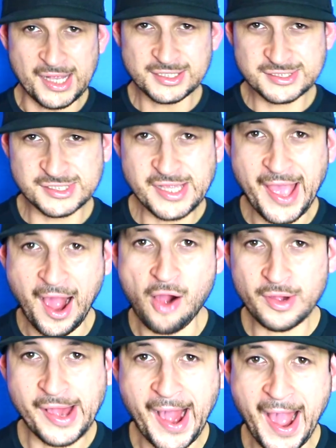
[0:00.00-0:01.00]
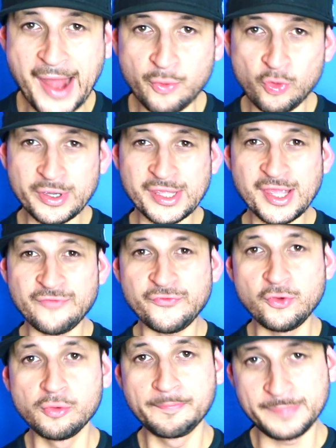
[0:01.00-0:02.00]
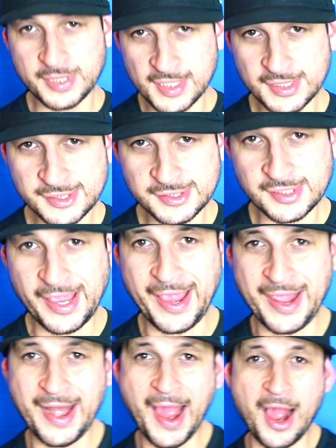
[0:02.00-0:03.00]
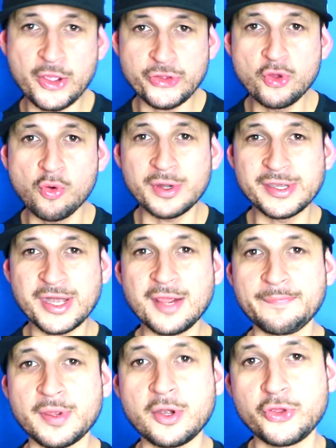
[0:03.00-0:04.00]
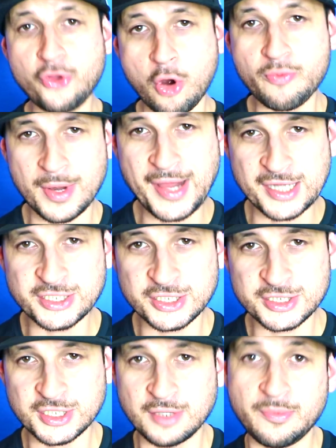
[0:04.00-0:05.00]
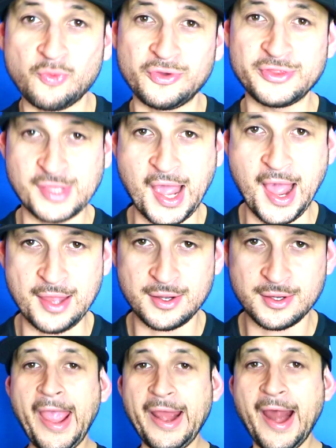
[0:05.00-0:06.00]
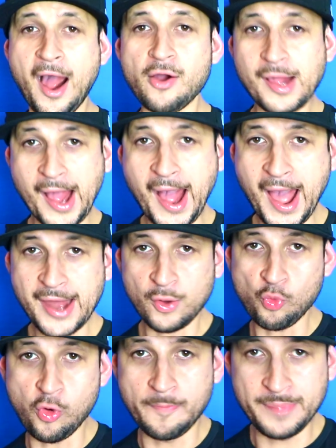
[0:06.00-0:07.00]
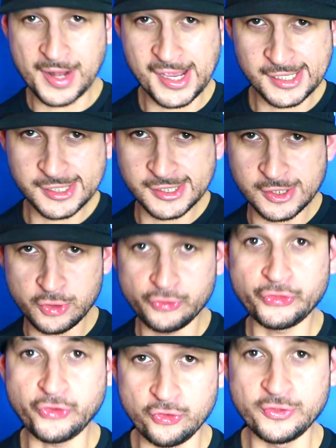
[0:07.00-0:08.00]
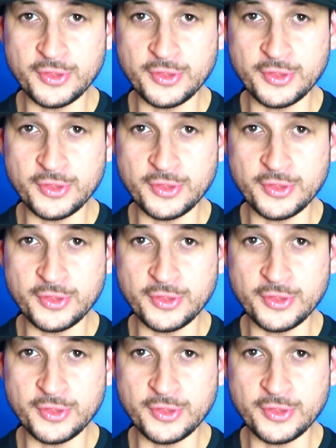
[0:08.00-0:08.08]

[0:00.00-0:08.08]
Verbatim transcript: and see how God will give you peace and how you will deepen your relationship with God and how God will bless you through